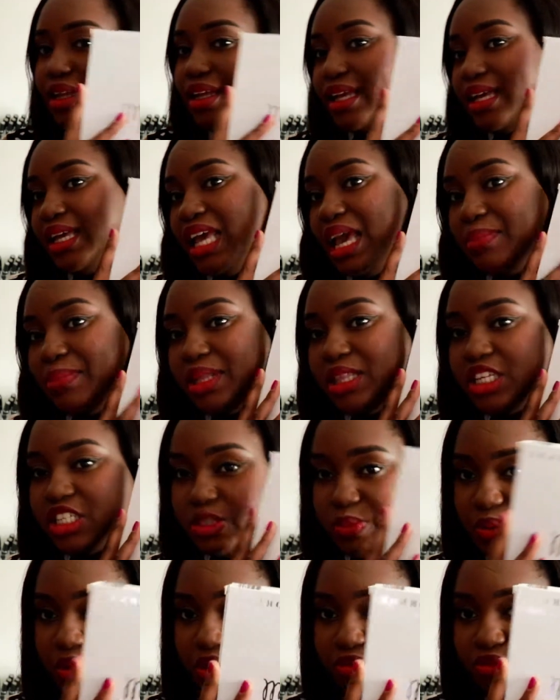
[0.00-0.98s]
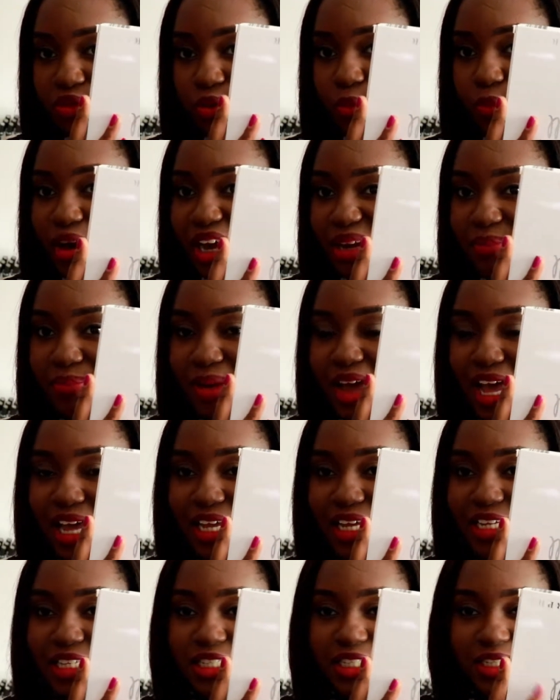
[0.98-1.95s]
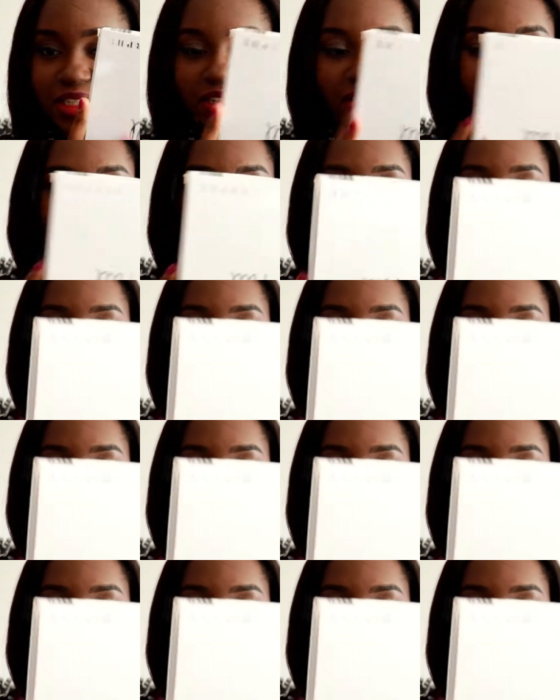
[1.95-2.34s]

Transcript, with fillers: It came in this beautiful white packaging